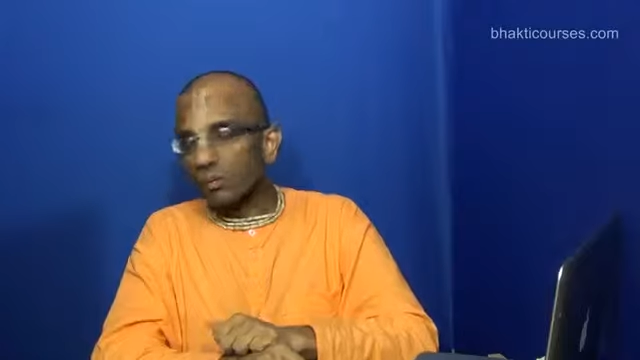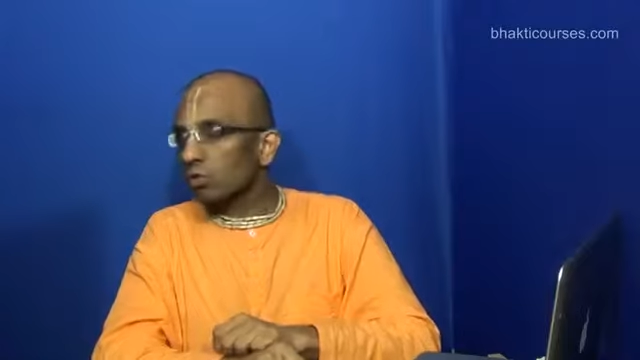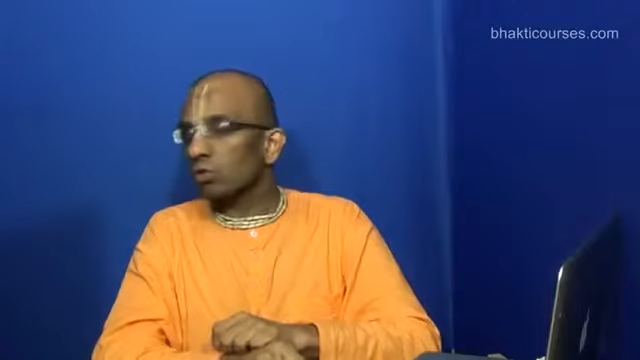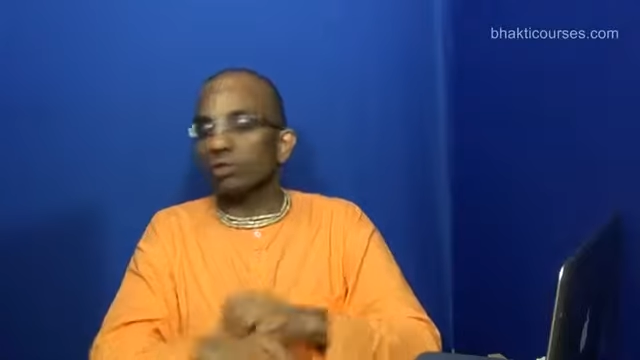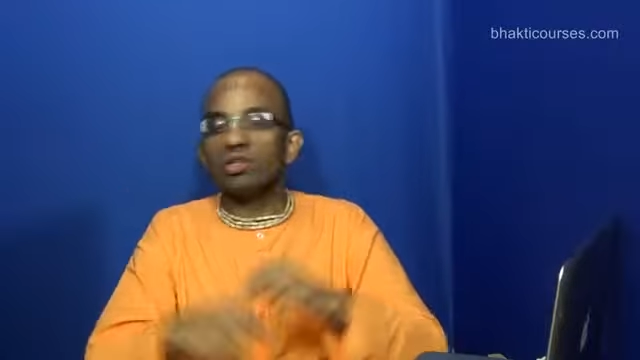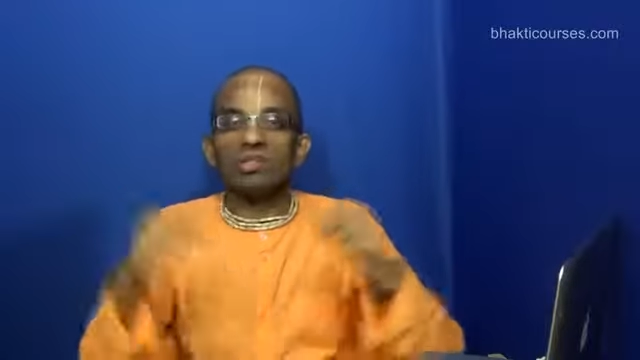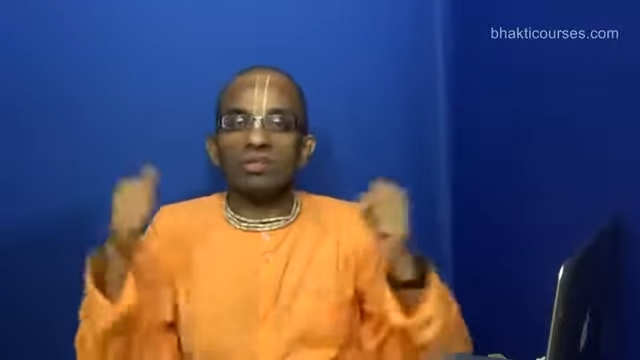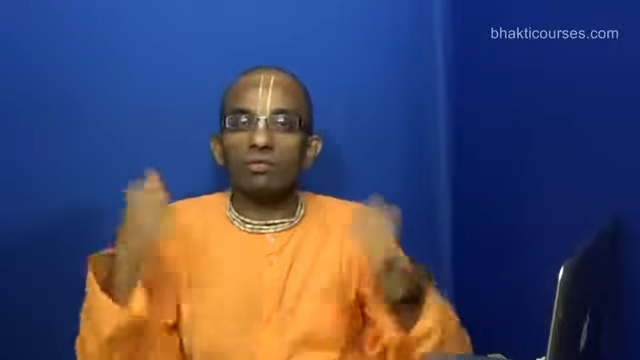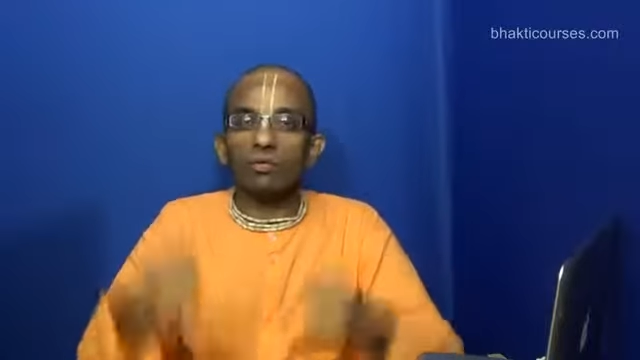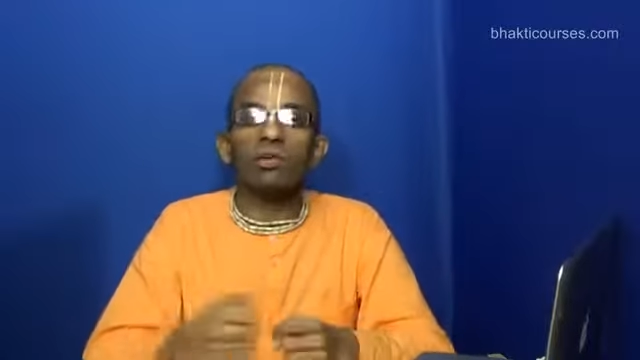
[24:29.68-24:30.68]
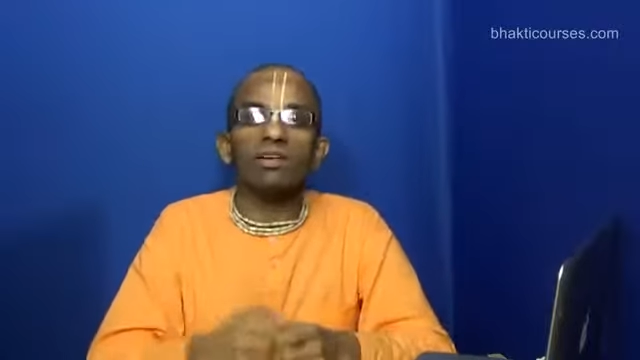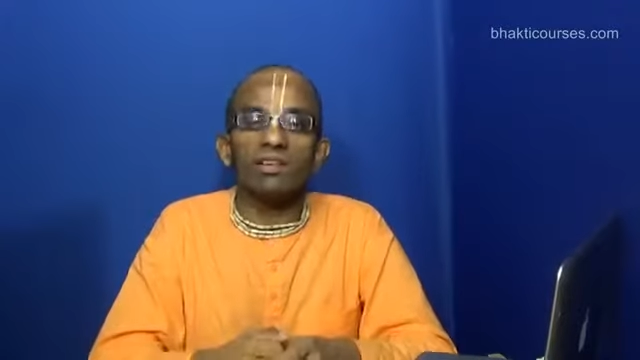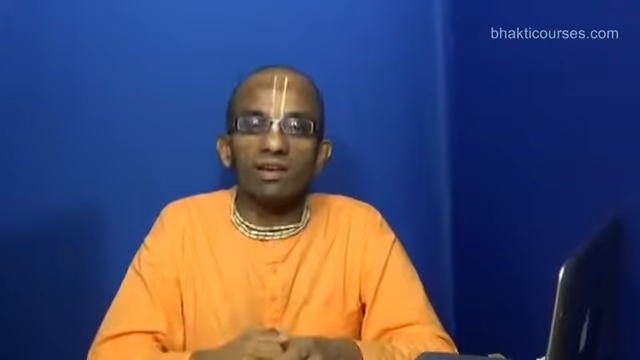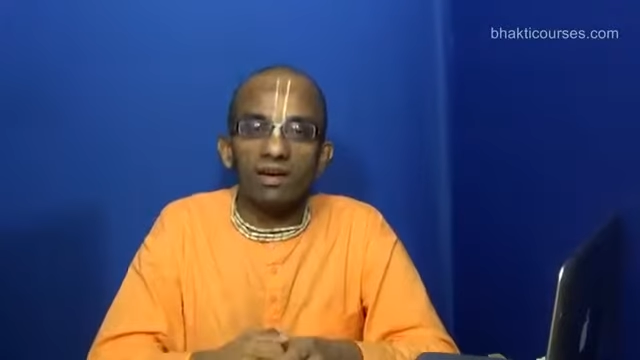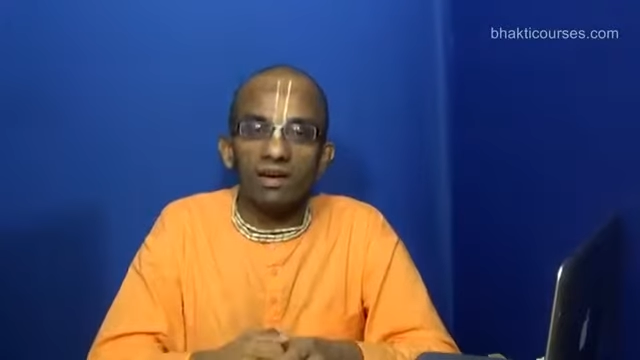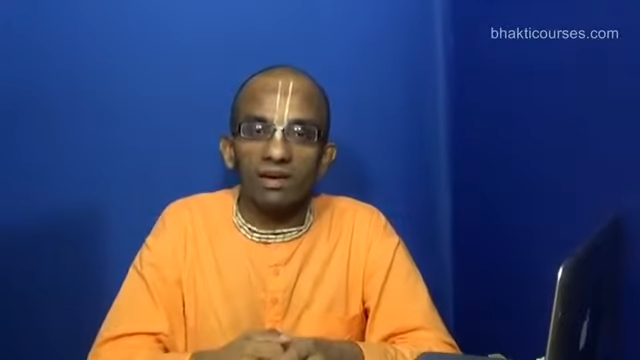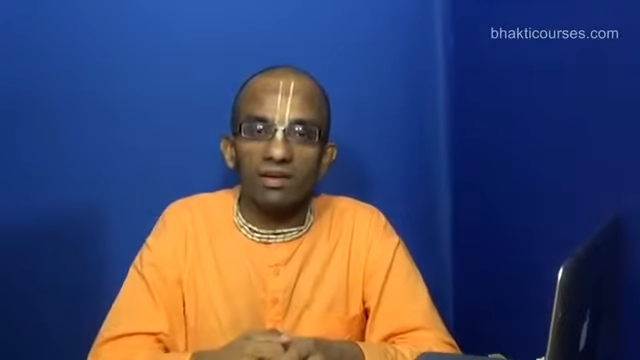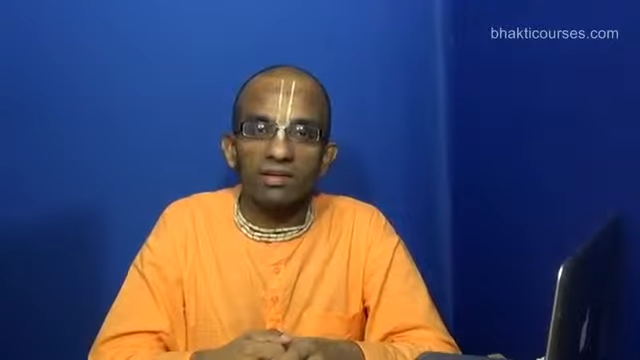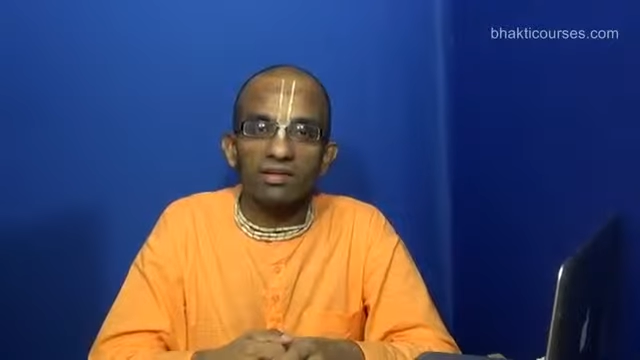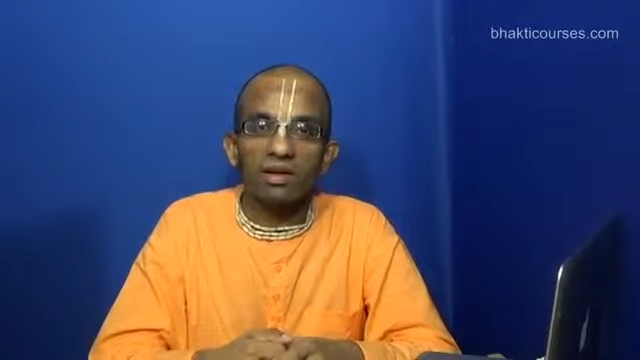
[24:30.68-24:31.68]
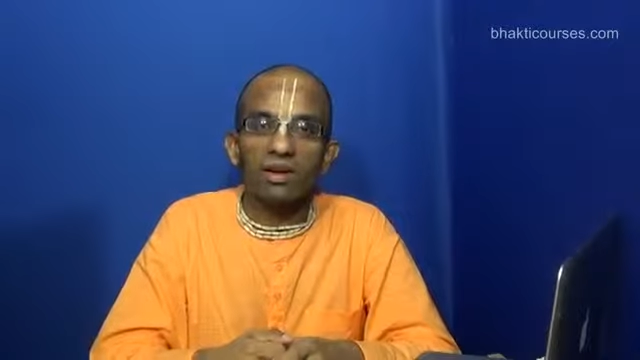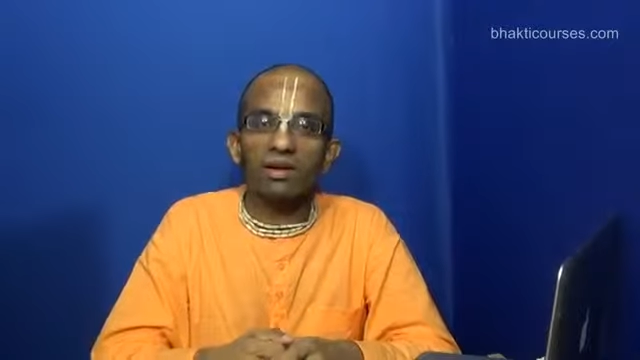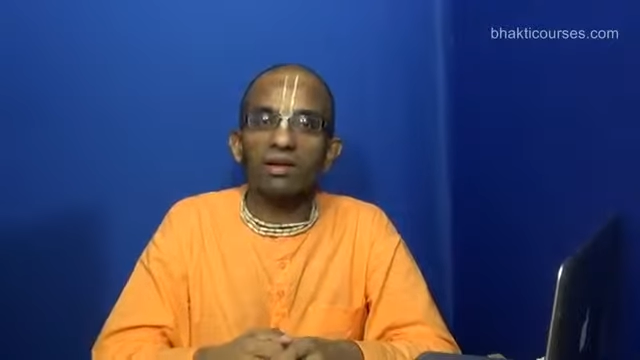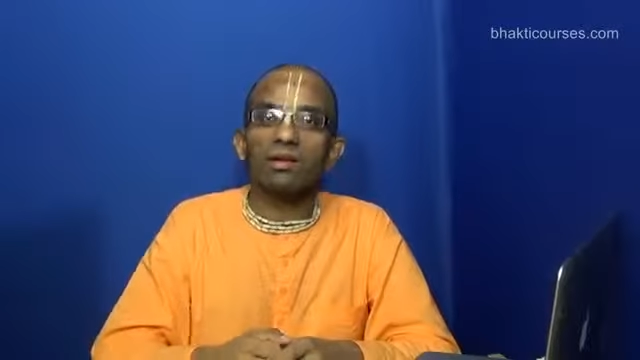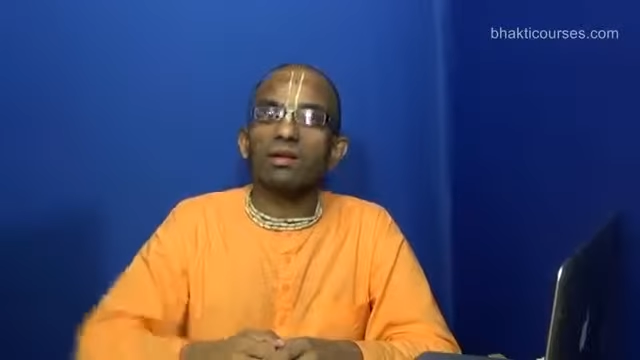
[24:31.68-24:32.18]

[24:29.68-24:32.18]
So this infuriated Karna, and he said,